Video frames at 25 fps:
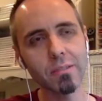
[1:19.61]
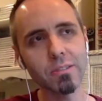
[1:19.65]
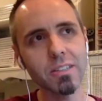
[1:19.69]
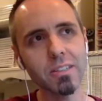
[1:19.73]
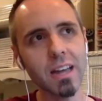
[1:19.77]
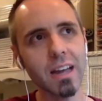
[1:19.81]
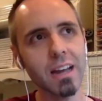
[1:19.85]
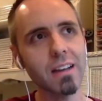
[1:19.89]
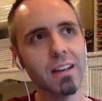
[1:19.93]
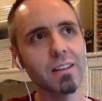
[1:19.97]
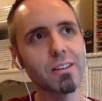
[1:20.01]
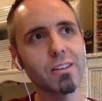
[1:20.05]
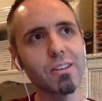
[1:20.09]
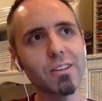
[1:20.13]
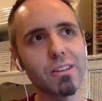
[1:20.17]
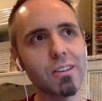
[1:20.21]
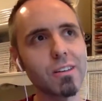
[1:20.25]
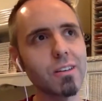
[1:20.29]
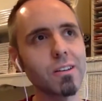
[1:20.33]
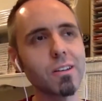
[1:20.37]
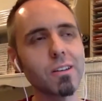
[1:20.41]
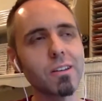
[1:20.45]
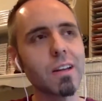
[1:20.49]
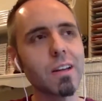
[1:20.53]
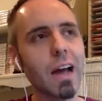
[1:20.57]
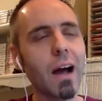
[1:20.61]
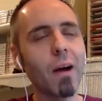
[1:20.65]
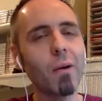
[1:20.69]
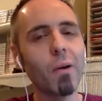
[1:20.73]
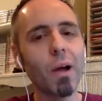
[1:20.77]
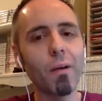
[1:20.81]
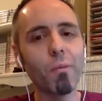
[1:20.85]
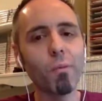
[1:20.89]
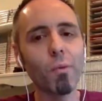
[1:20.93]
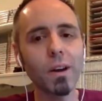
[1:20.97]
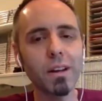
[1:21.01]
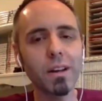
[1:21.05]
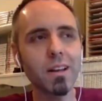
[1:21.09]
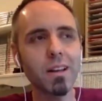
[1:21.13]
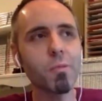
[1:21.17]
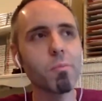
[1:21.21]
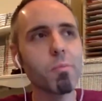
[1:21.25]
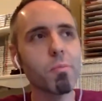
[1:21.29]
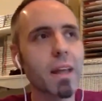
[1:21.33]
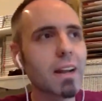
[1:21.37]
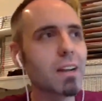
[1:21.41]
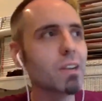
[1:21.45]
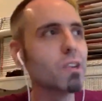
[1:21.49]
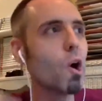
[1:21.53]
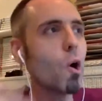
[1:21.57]
It's like, I want to tell them
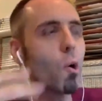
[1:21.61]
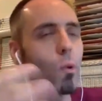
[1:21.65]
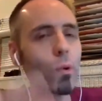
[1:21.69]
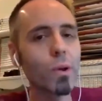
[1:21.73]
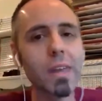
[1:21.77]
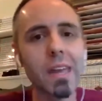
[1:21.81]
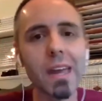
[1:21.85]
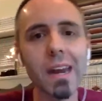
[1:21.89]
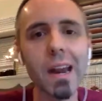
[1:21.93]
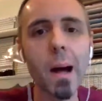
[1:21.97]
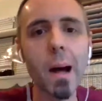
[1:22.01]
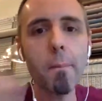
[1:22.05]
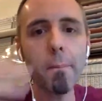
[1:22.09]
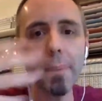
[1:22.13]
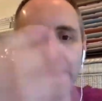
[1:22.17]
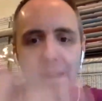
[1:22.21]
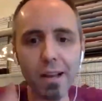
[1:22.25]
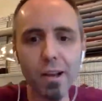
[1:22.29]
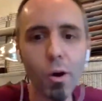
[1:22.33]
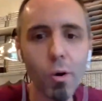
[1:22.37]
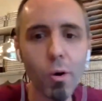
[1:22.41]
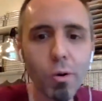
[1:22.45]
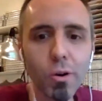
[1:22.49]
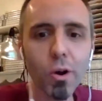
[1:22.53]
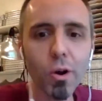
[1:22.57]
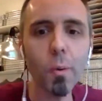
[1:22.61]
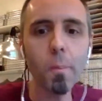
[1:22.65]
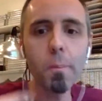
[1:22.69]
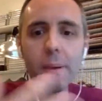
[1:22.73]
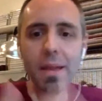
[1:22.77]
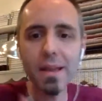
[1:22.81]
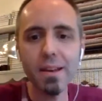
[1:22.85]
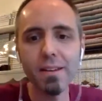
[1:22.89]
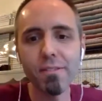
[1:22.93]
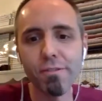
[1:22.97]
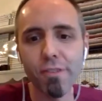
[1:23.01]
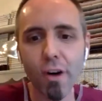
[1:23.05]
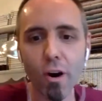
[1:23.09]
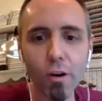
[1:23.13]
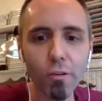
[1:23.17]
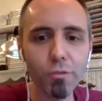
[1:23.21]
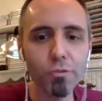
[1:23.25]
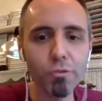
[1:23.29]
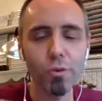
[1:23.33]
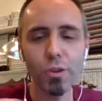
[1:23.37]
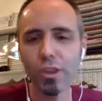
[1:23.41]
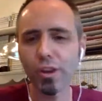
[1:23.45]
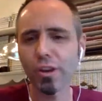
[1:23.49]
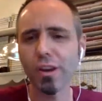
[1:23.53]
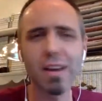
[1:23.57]
like, no, get up and go be involved
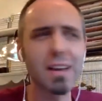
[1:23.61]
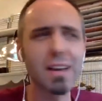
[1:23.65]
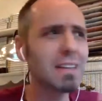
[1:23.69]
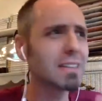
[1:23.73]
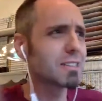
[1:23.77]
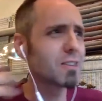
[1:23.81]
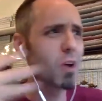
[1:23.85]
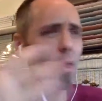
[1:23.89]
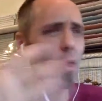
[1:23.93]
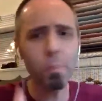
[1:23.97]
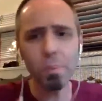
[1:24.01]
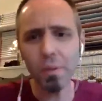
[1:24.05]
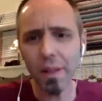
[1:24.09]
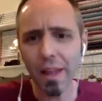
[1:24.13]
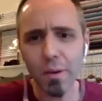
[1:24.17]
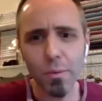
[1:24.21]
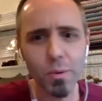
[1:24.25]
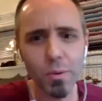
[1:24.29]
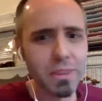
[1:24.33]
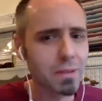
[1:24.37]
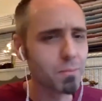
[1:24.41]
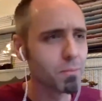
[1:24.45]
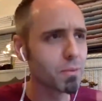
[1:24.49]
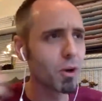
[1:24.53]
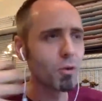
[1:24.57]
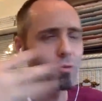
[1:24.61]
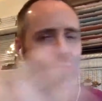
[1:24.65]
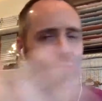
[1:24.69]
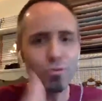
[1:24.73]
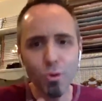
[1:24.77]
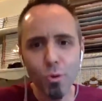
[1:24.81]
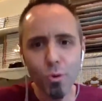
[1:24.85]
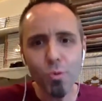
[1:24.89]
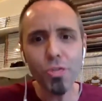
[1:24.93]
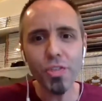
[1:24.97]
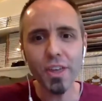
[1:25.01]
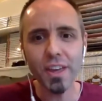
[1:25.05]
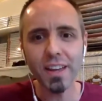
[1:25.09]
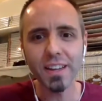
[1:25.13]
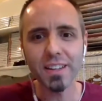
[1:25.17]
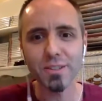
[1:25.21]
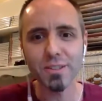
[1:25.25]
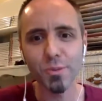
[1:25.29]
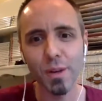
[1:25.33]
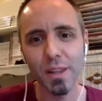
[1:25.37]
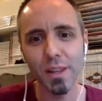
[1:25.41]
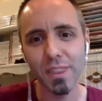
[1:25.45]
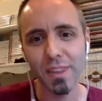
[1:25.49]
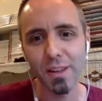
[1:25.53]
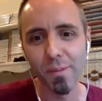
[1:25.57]
with your kids, go play with them, go do things
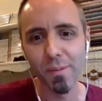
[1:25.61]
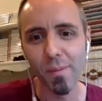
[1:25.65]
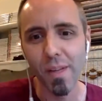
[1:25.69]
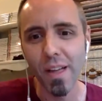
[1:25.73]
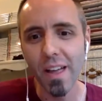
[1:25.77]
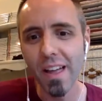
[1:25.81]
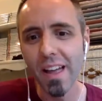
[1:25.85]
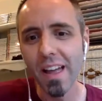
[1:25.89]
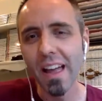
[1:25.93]
with them.